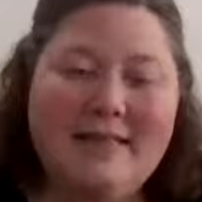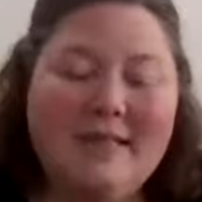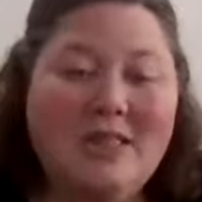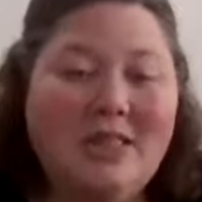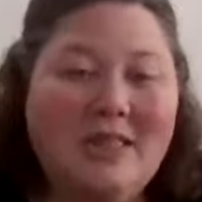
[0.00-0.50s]
us
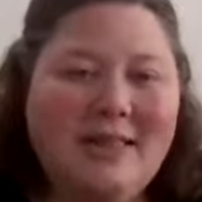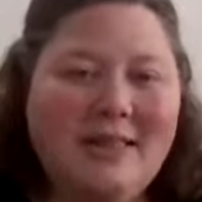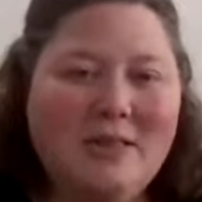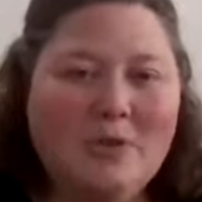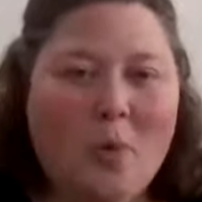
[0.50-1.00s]
that
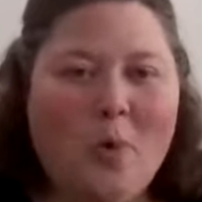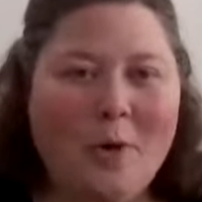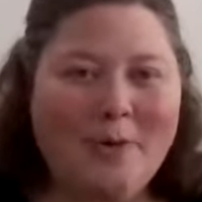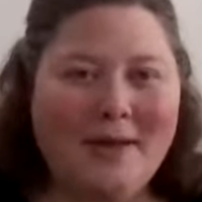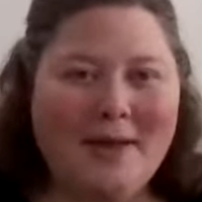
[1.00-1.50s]
Jesus
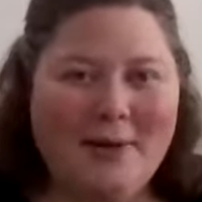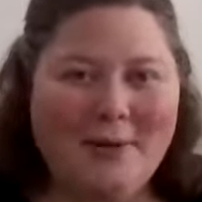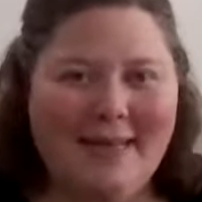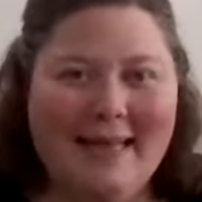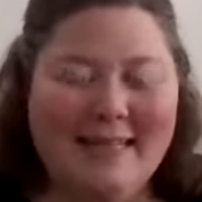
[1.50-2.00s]
quoted
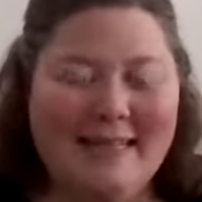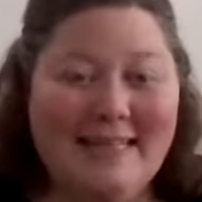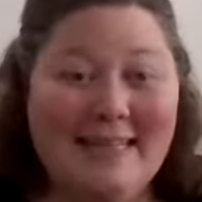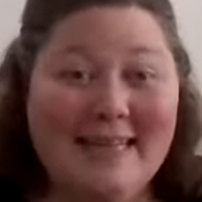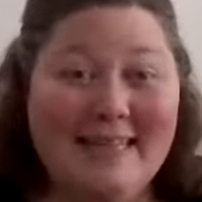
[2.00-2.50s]
Hosea
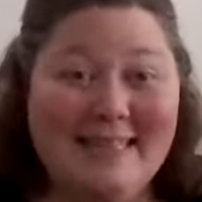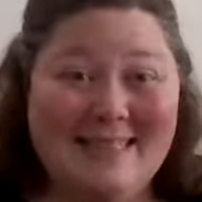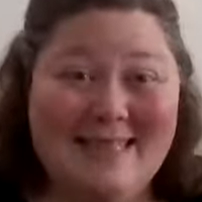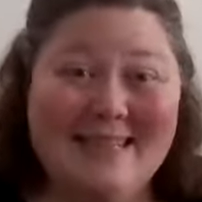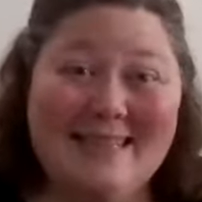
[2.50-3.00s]

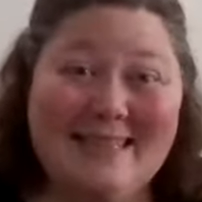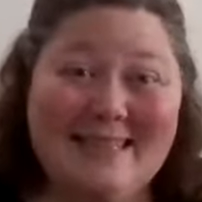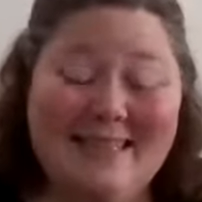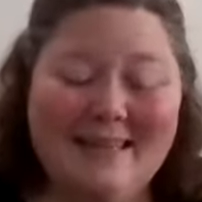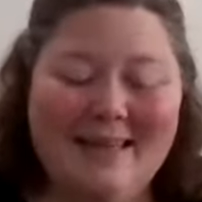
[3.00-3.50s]

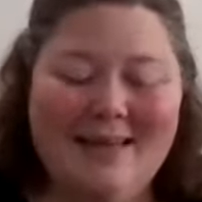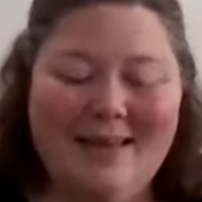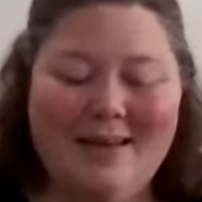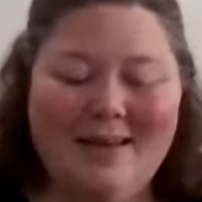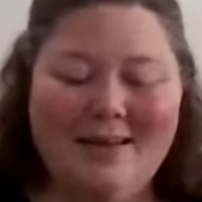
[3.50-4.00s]
6:6
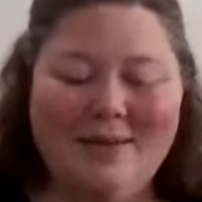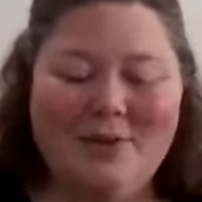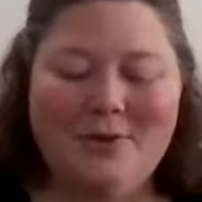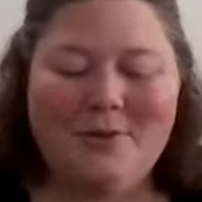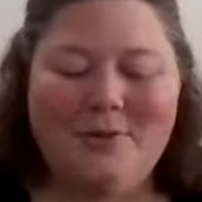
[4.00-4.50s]

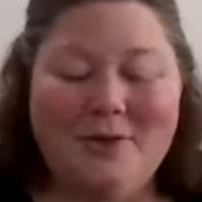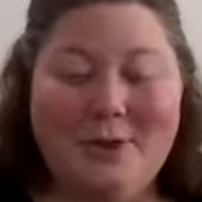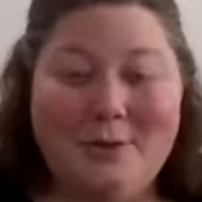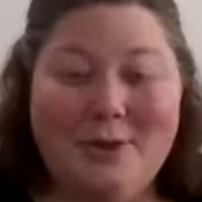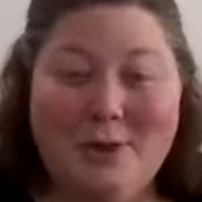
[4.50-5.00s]
to the
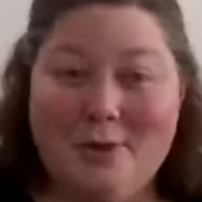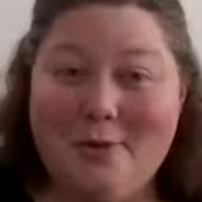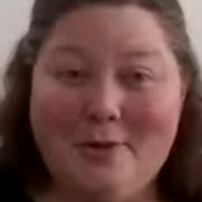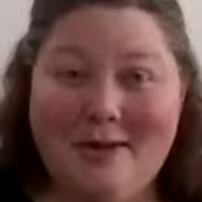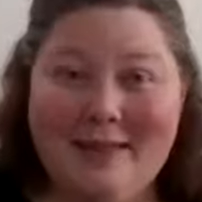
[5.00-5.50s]
Jewish
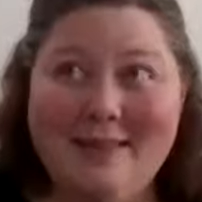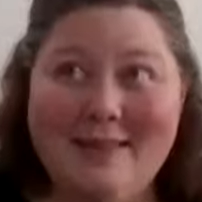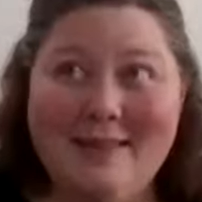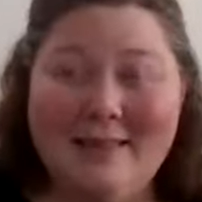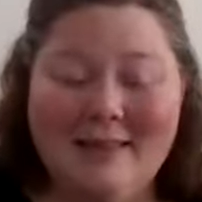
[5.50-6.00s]

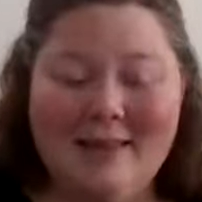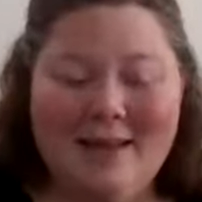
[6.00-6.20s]
authorities.